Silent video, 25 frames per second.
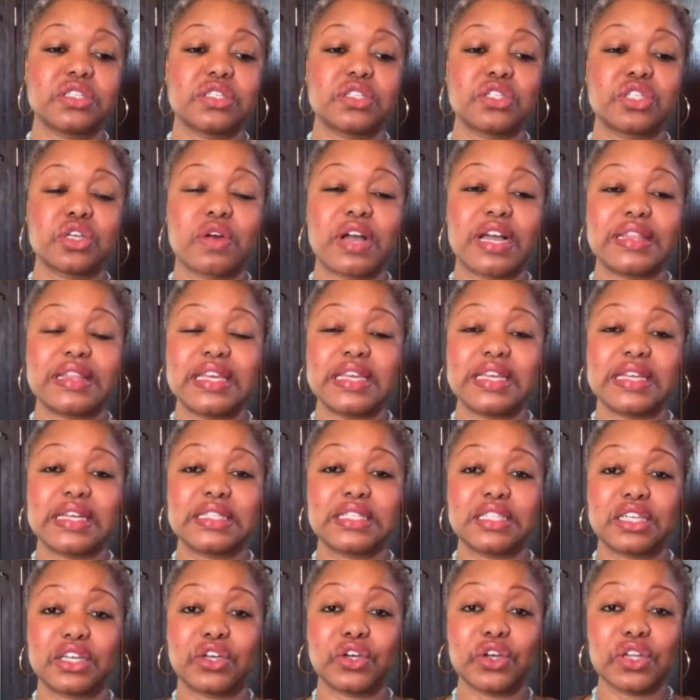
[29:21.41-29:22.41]
So I think
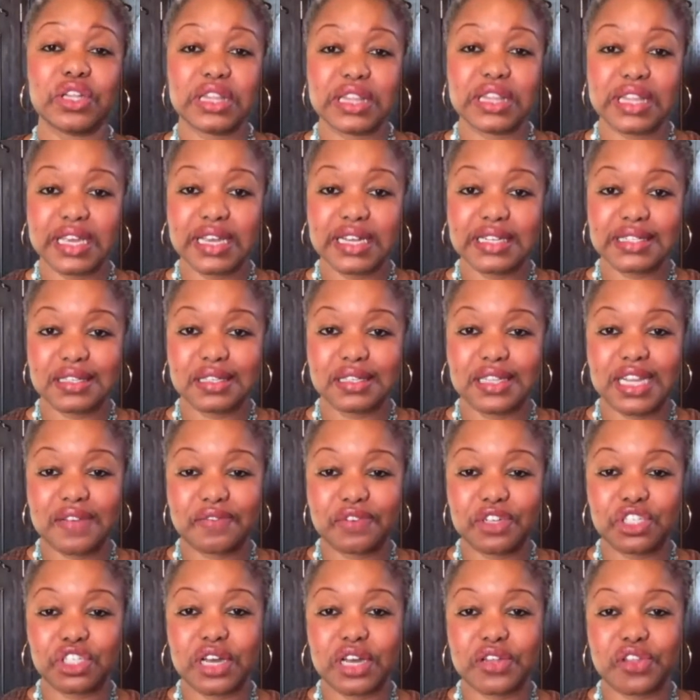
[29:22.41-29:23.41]
it's a good thing to
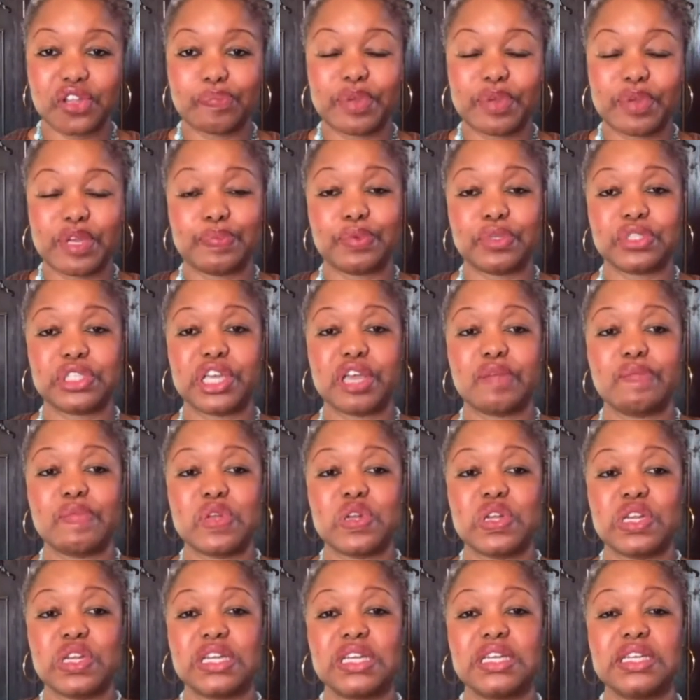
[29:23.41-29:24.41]
leverage other people's
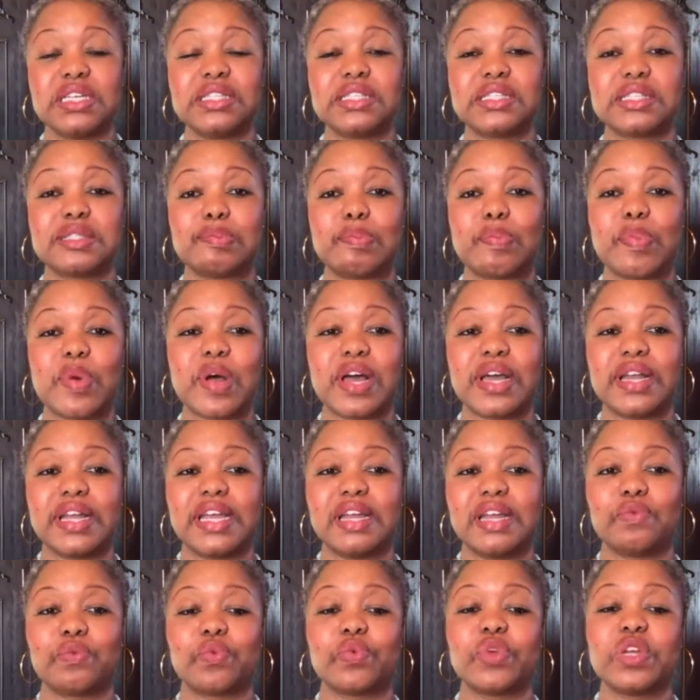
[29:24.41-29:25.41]
communities, but
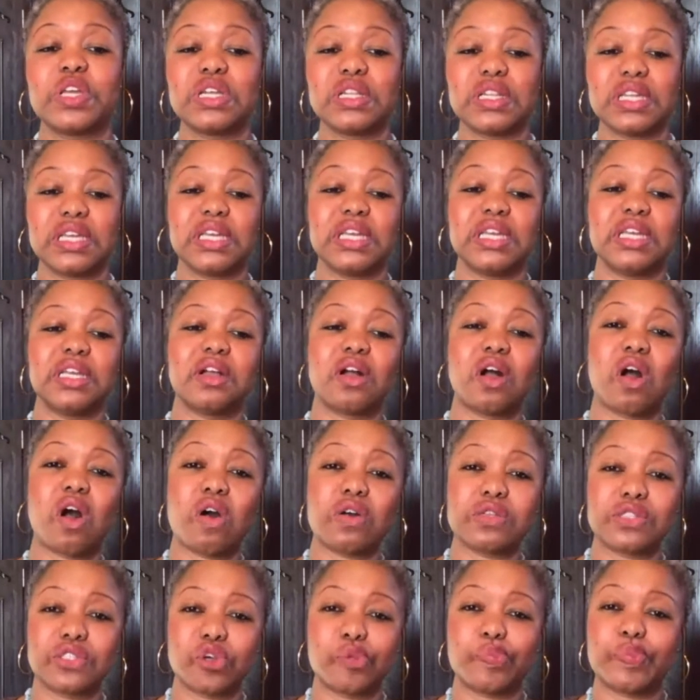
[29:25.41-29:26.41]
it really
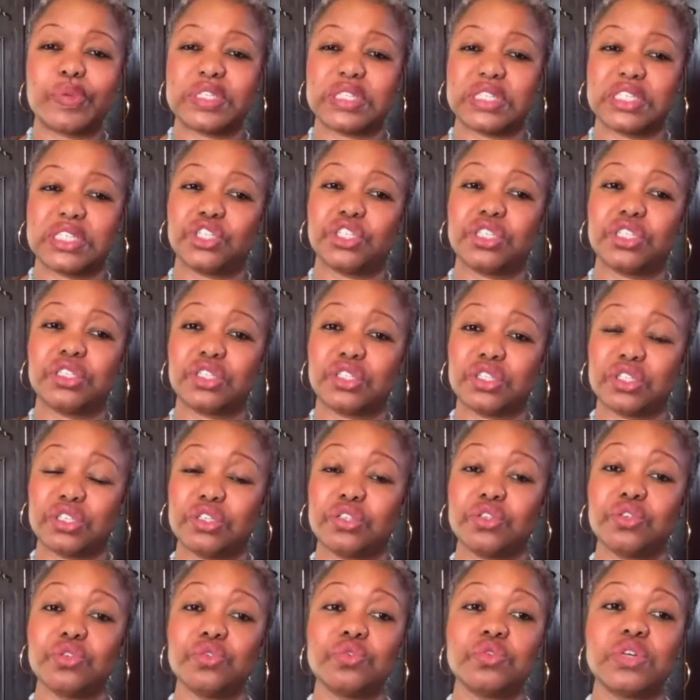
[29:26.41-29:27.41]
also positions
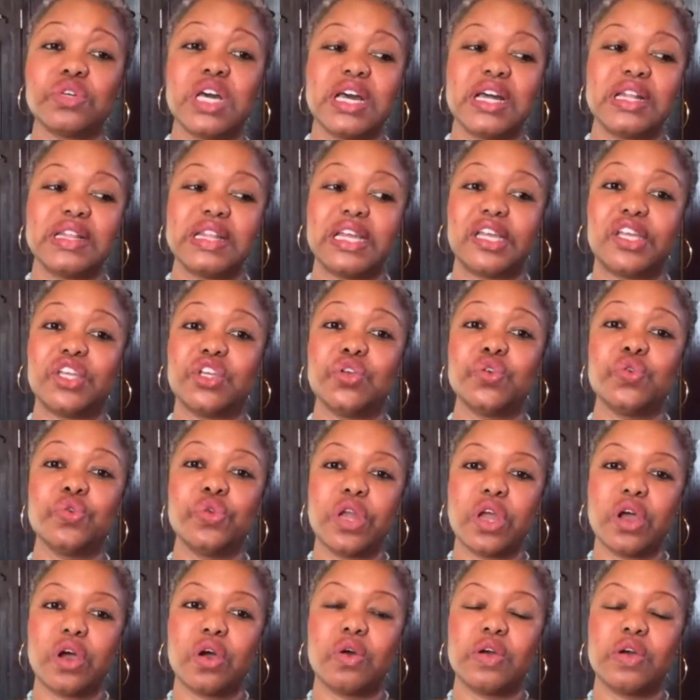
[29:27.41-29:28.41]
you, like,
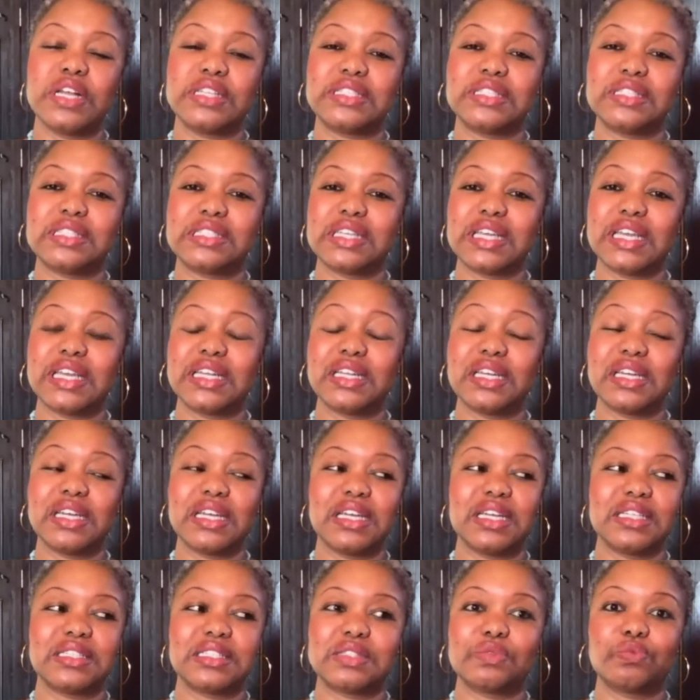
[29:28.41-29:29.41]

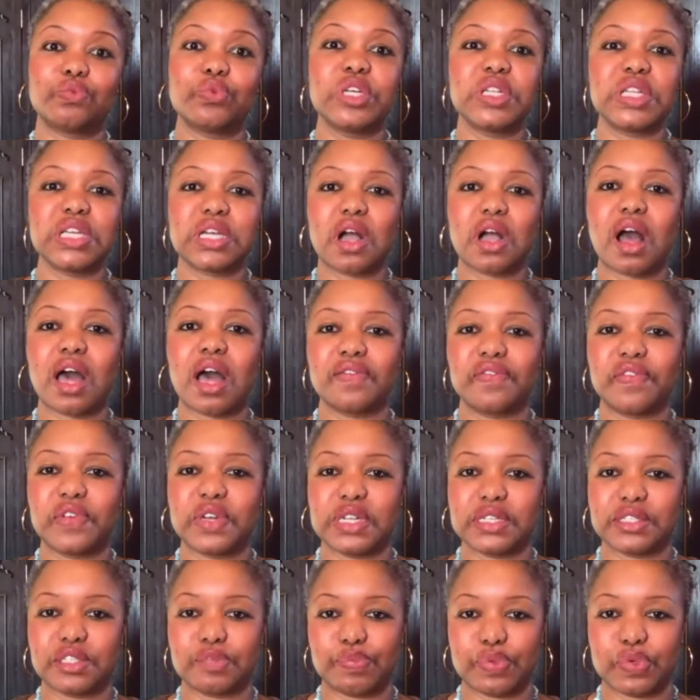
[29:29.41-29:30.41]
it's really
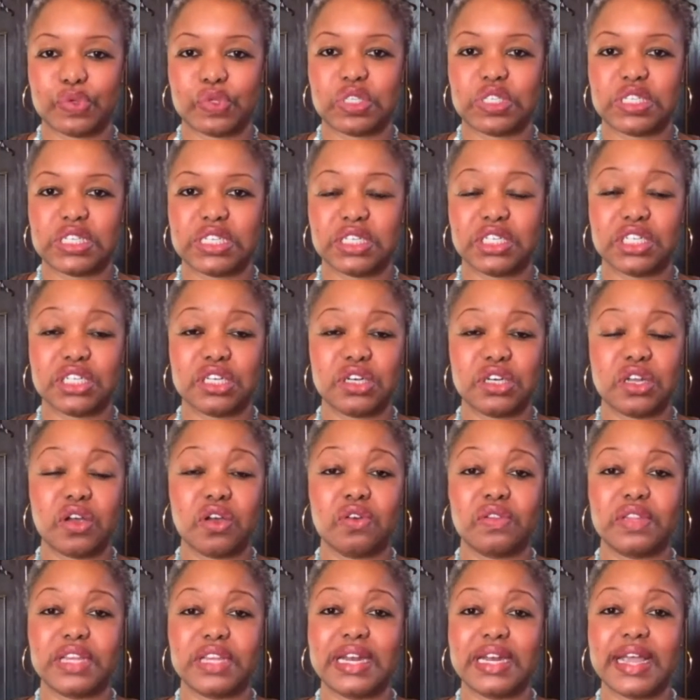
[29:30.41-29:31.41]
confidence boosting to
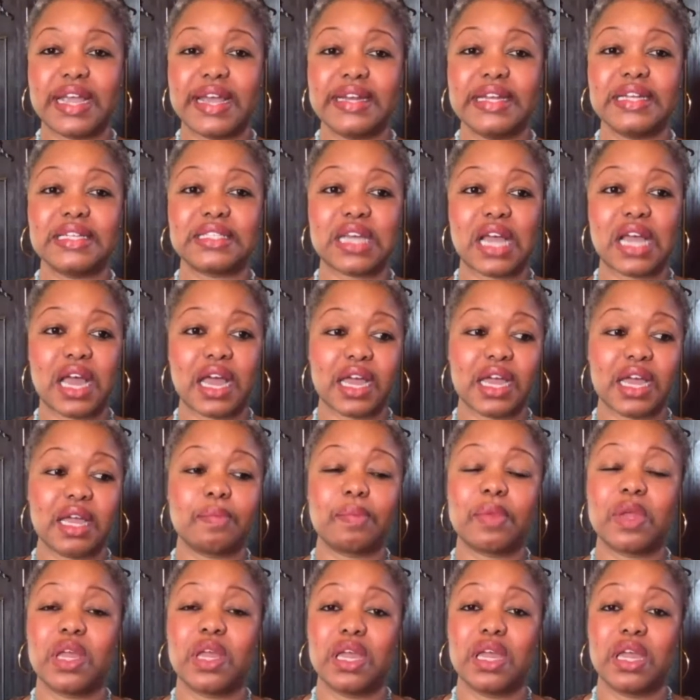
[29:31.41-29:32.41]
know that
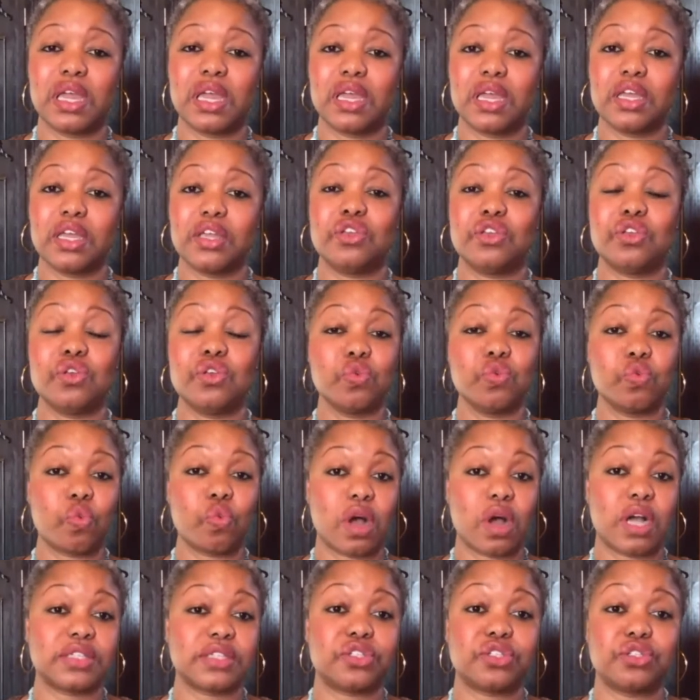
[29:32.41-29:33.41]
anytime you
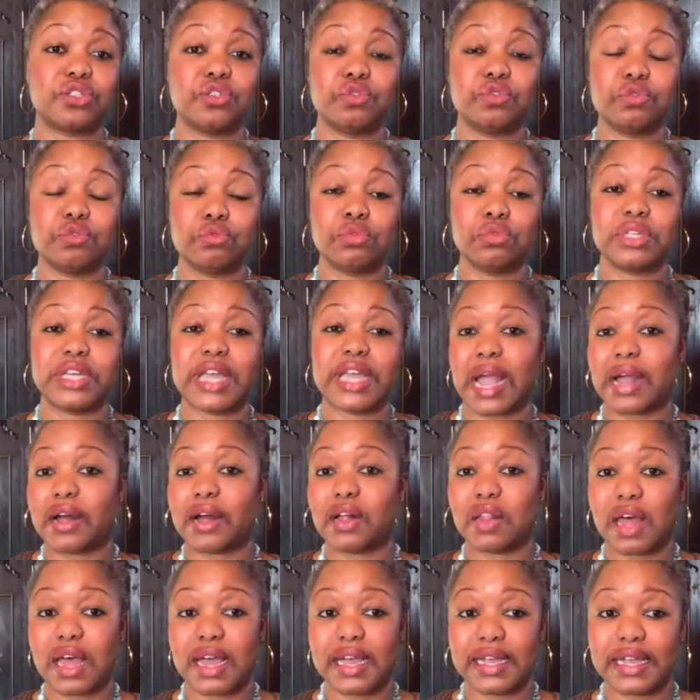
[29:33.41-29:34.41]
want to get
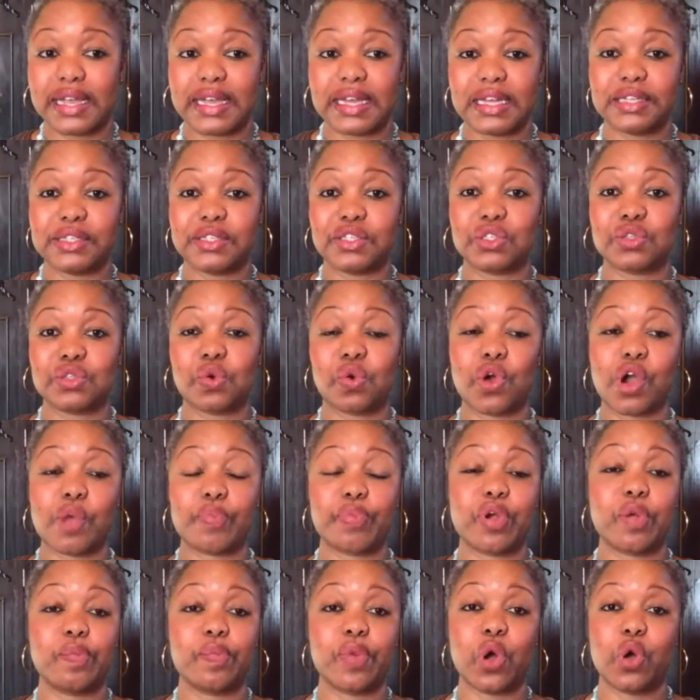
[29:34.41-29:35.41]
clients or
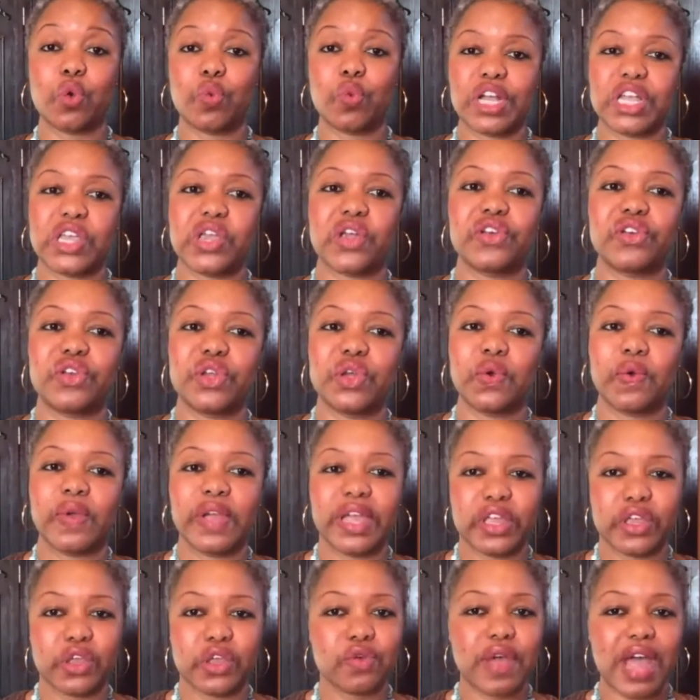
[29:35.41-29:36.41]
promote what you're
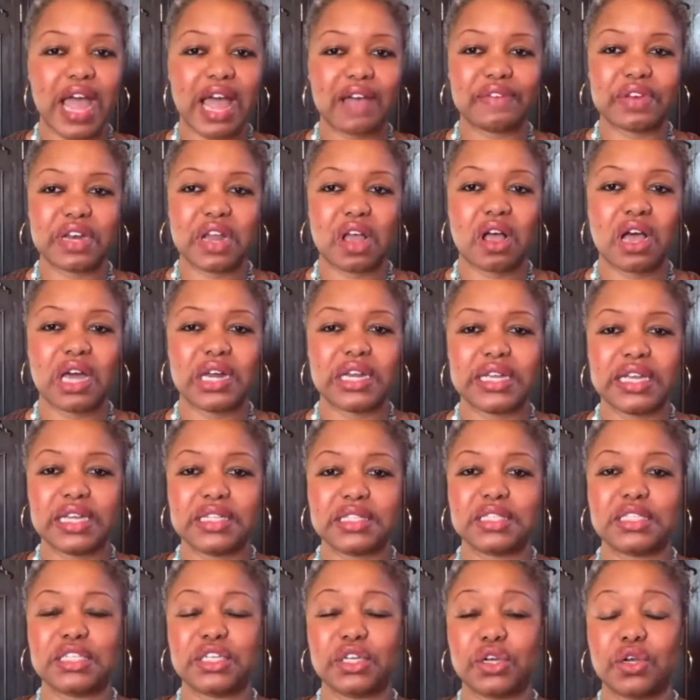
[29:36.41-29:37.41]
doing, you have an
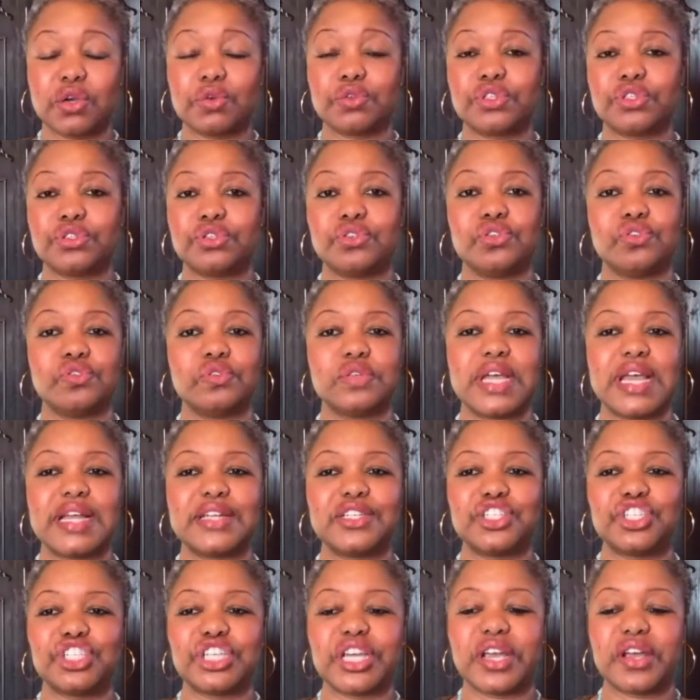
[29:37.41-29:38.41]
audience to go to and
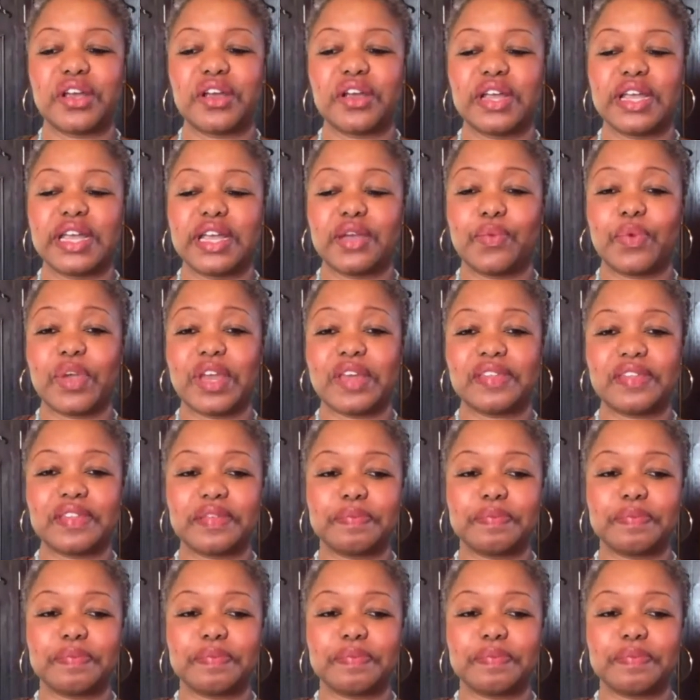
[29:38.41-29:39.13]
share it with.